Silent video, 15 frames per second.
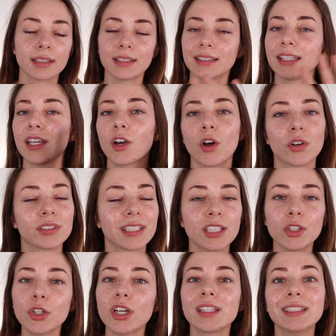they
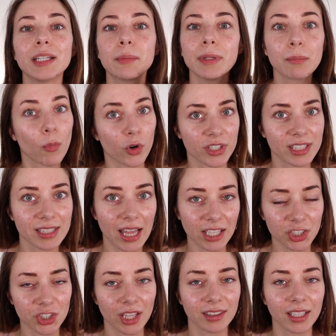look a little bit more
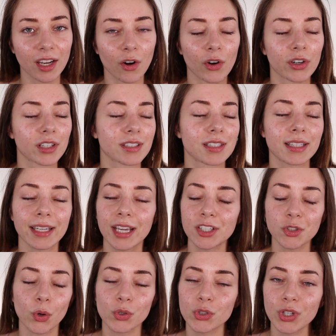snatched than they are, because like I
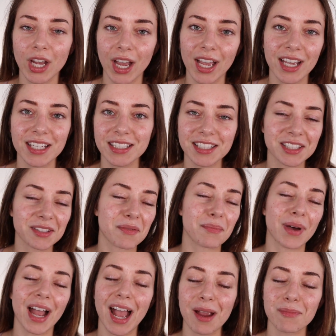told you guys,
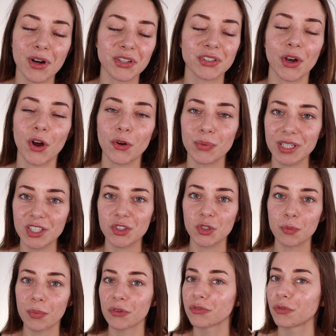my eyebrows are already
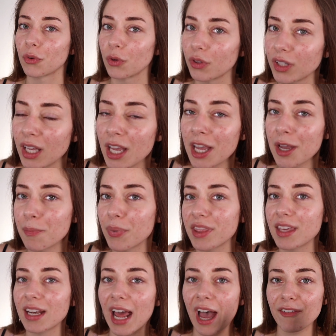super full, but
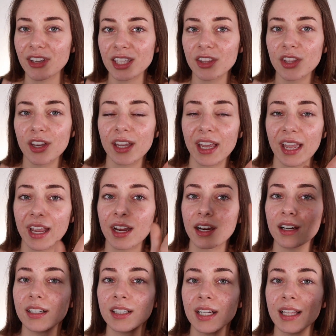then having the
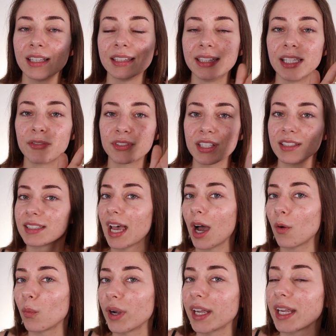hair lifted
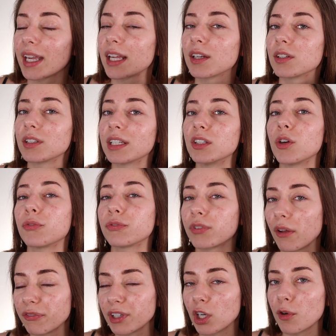that way in a
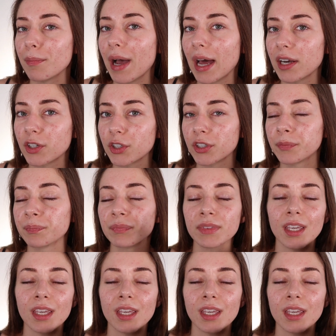fluffier manner,